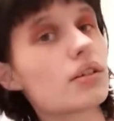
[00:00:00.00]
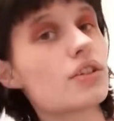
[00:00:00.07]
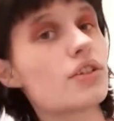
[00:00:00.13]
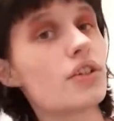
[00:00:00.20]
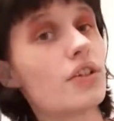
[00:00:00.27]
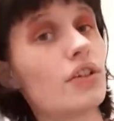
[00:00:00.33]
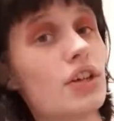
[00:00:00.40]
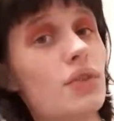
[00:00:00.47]

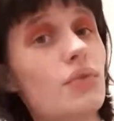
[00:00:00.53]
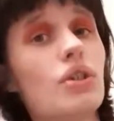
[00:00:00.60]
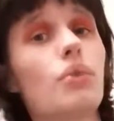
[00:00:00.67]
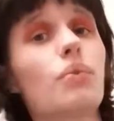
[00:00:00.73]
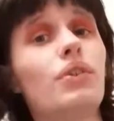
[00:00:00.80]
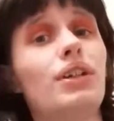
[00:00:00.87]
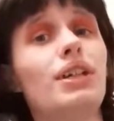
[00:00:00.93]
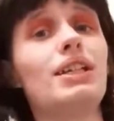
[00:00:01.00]
Considering you
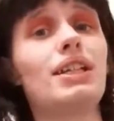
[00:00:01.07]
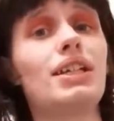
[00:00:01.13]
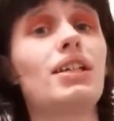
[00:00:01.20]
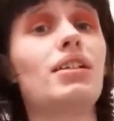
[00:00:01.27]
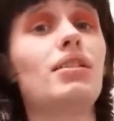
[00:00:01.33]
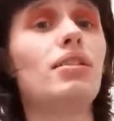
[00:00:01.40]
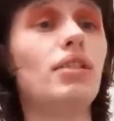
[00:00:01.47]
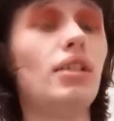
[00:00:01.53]
don't really
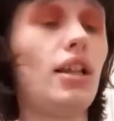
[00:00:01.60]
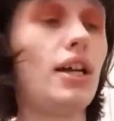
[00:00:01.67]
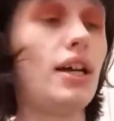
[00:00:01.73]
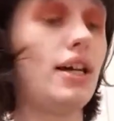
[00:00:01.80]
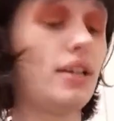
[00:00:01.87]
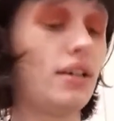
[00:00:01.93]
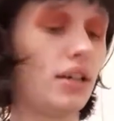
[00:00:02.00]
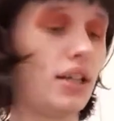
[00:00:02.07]
need a
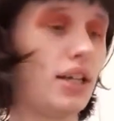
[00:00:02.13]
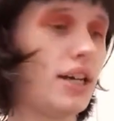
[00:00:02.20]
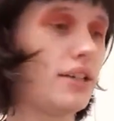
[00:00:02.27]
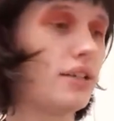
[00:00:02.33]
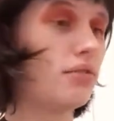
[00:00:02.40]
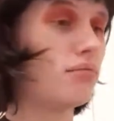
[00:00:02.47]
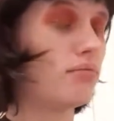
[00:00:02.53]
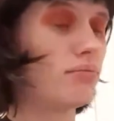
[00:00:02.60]

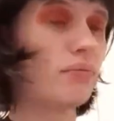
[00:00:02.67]
lot.